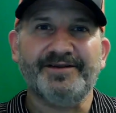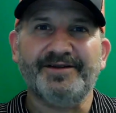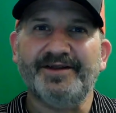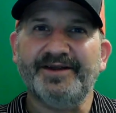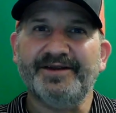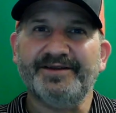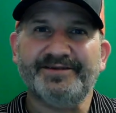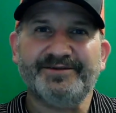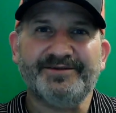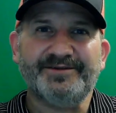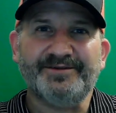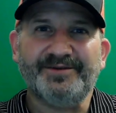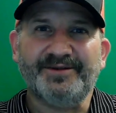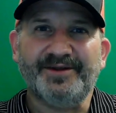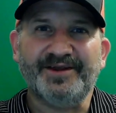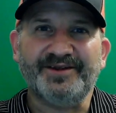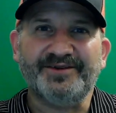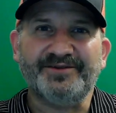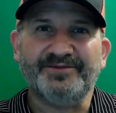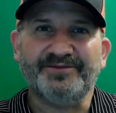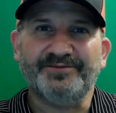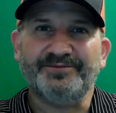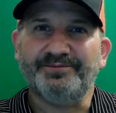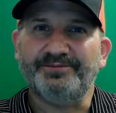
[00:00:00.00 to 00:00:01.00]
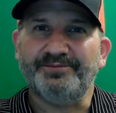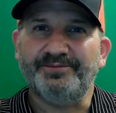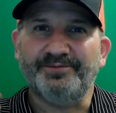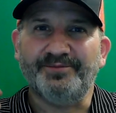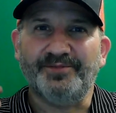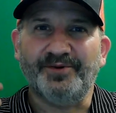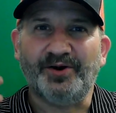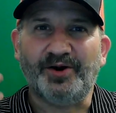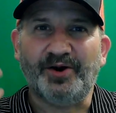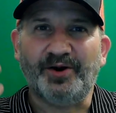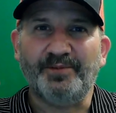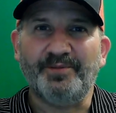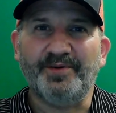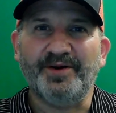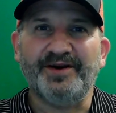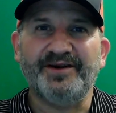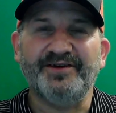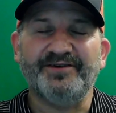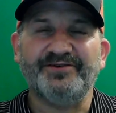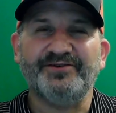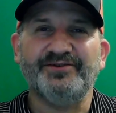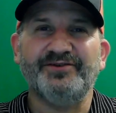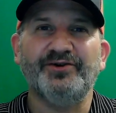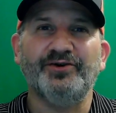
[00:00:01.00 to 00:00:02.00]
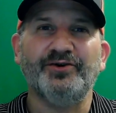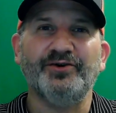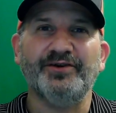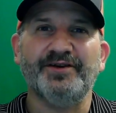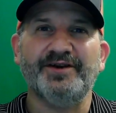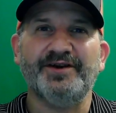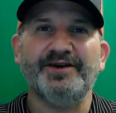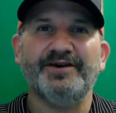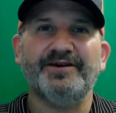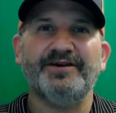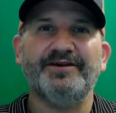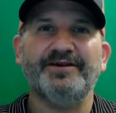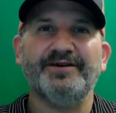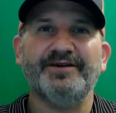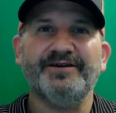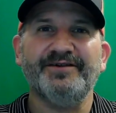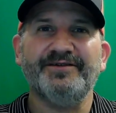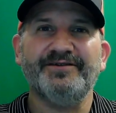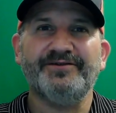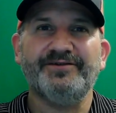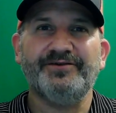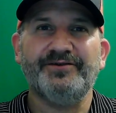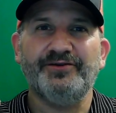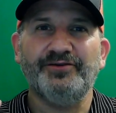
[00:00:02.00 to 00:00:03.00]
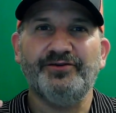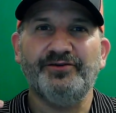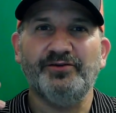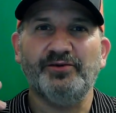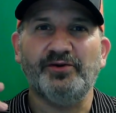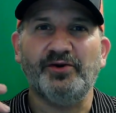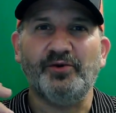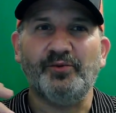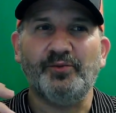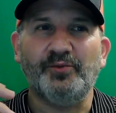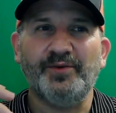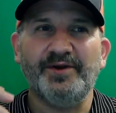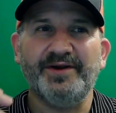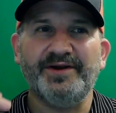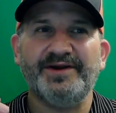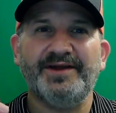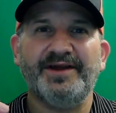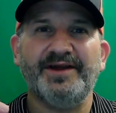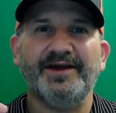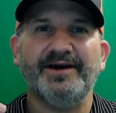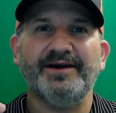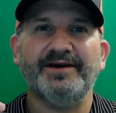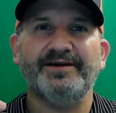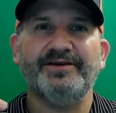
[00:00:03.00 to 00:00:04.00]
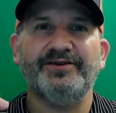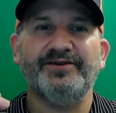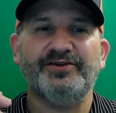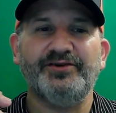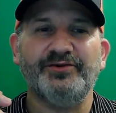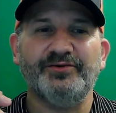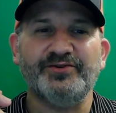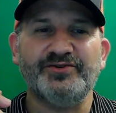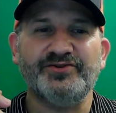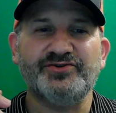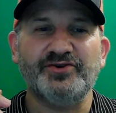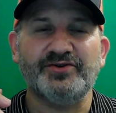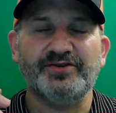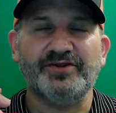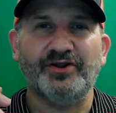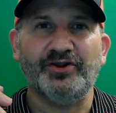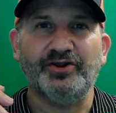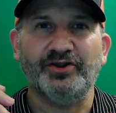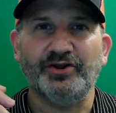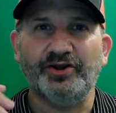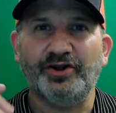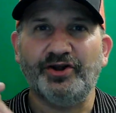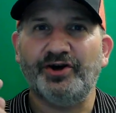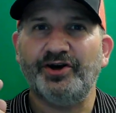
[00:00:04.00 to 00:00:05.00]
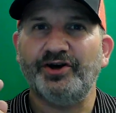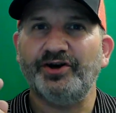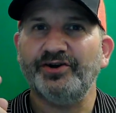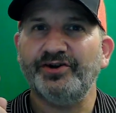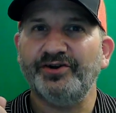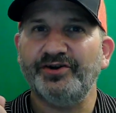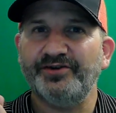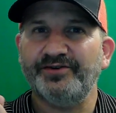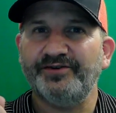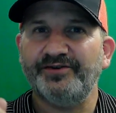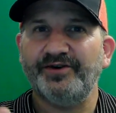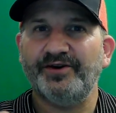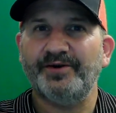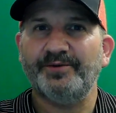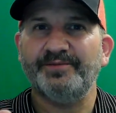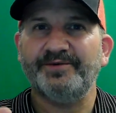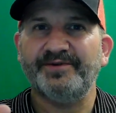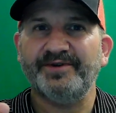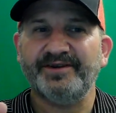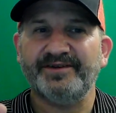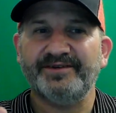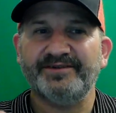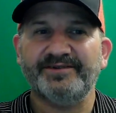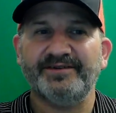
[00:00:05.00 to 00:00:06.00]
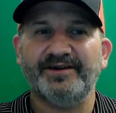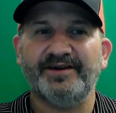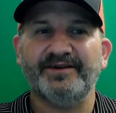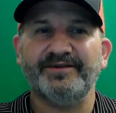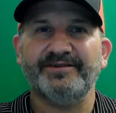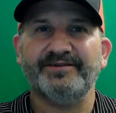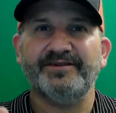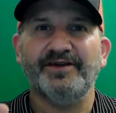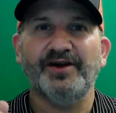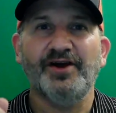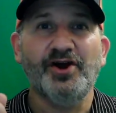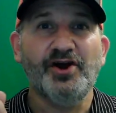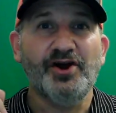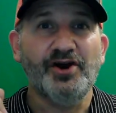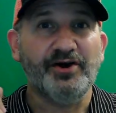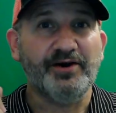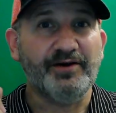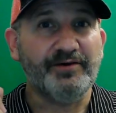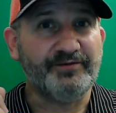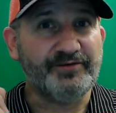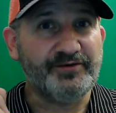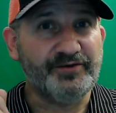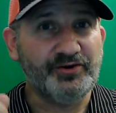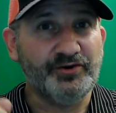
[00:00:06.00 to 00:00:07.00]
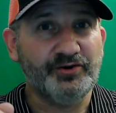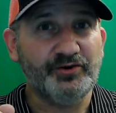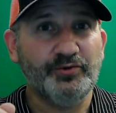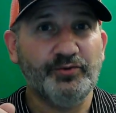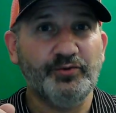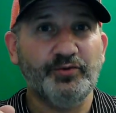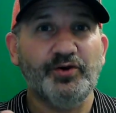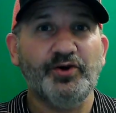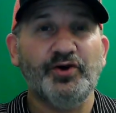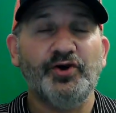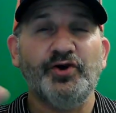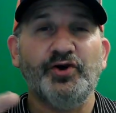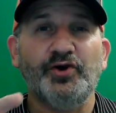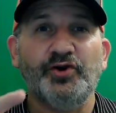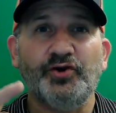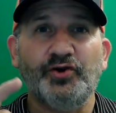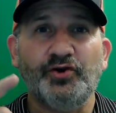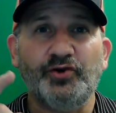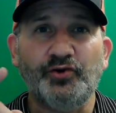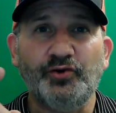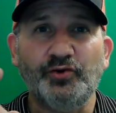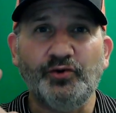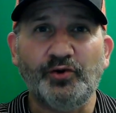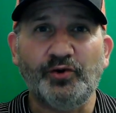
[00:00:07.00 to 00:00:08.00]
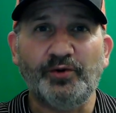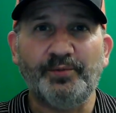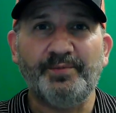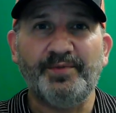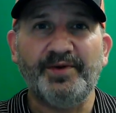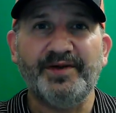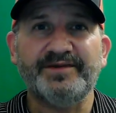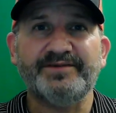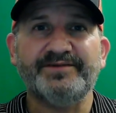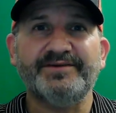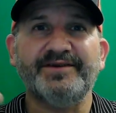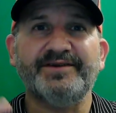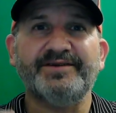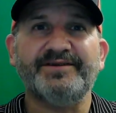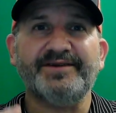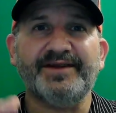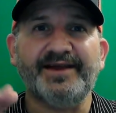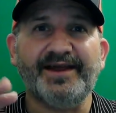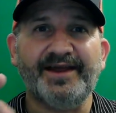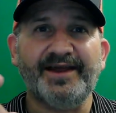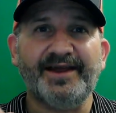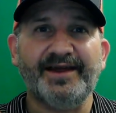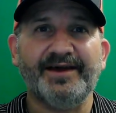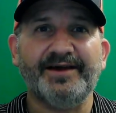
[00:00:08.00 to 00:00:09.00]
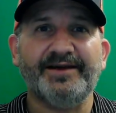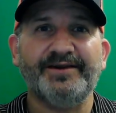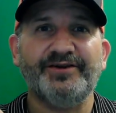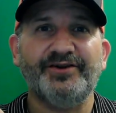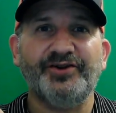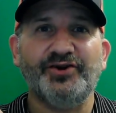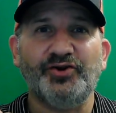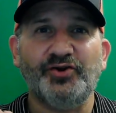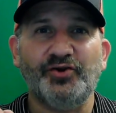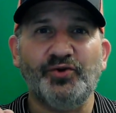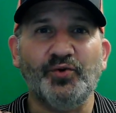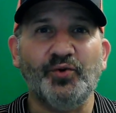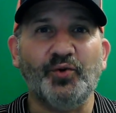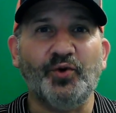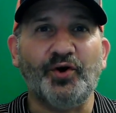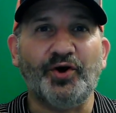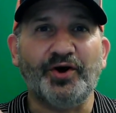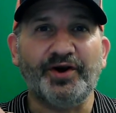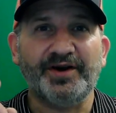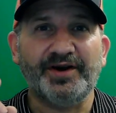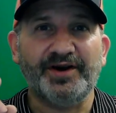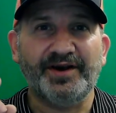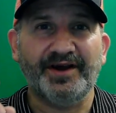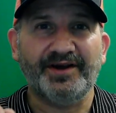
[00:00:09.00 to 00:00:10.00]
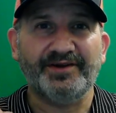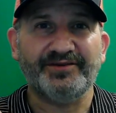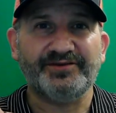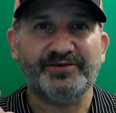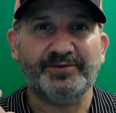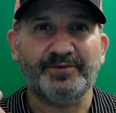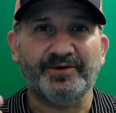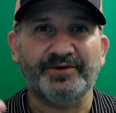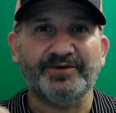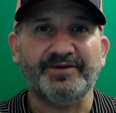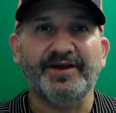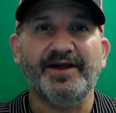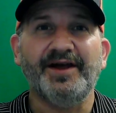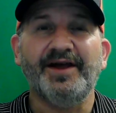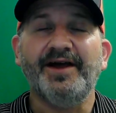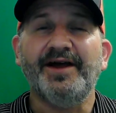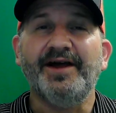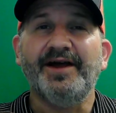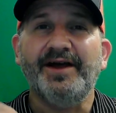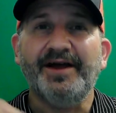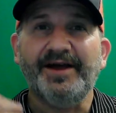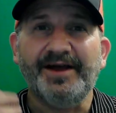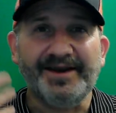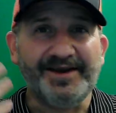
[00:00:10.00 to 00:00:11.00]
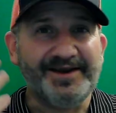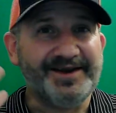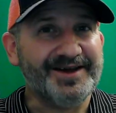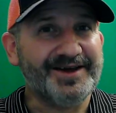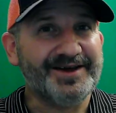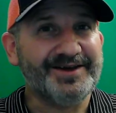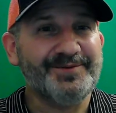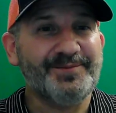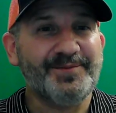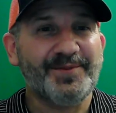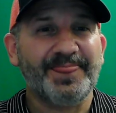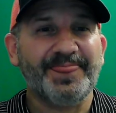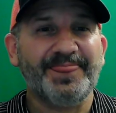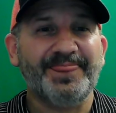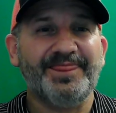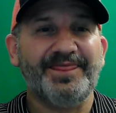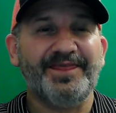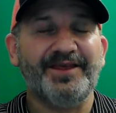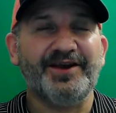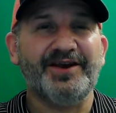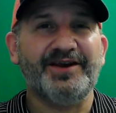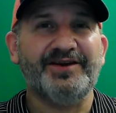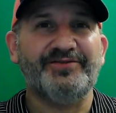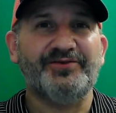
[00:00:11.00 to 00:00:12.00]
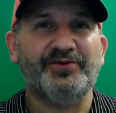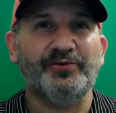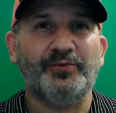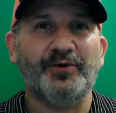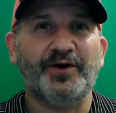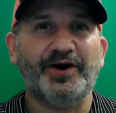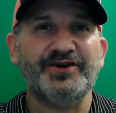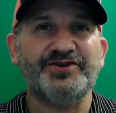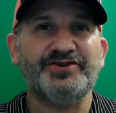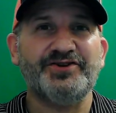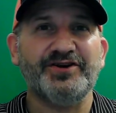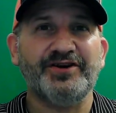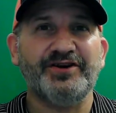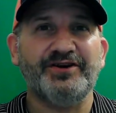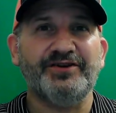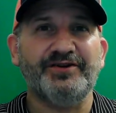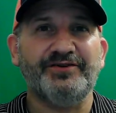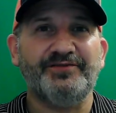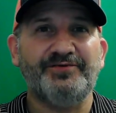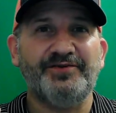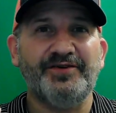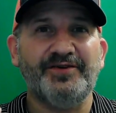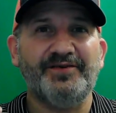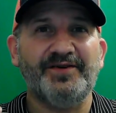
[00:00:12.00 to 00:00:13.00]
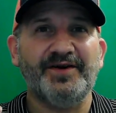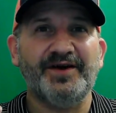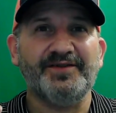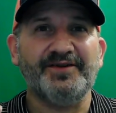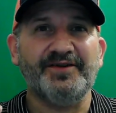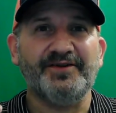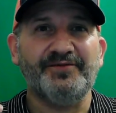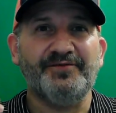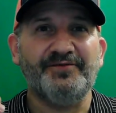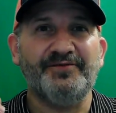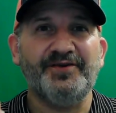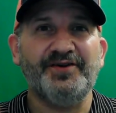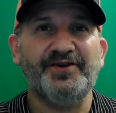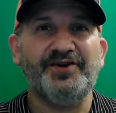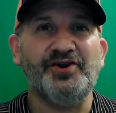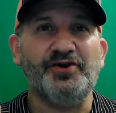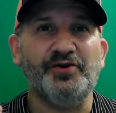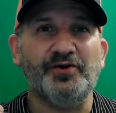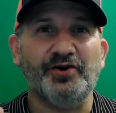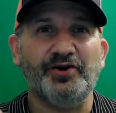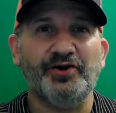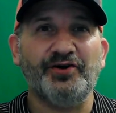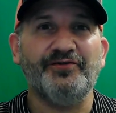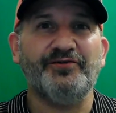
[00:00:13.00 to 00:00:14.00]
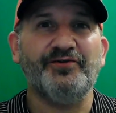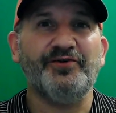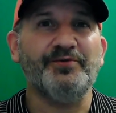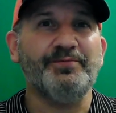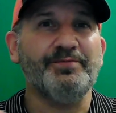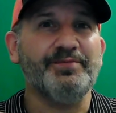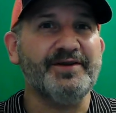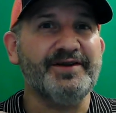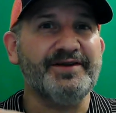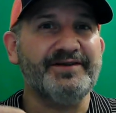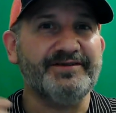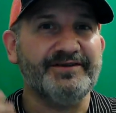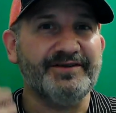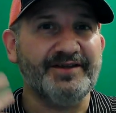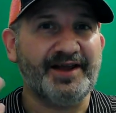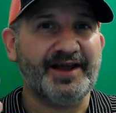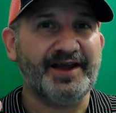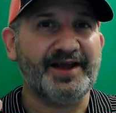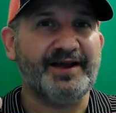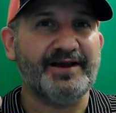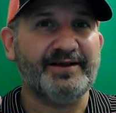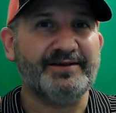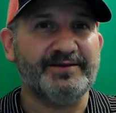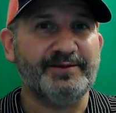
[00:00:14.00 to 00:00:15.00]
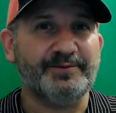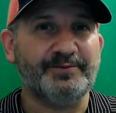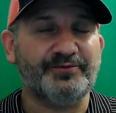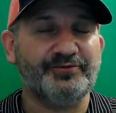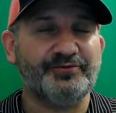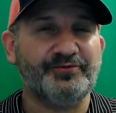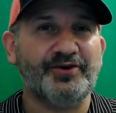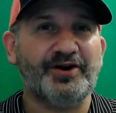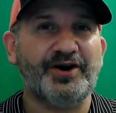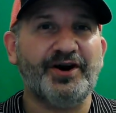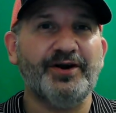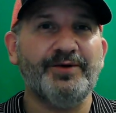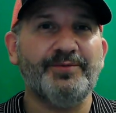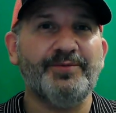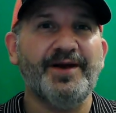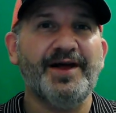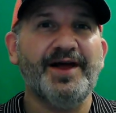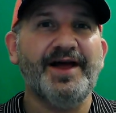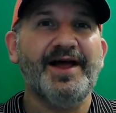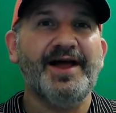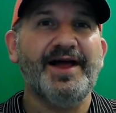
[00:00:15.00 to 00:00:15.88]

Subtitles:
That's our biggest goal here, is to do what we can to ensure the long-term success of you, your business, and your customers. Again, thank you for watching. If you found this video helpful, please like and subscribe,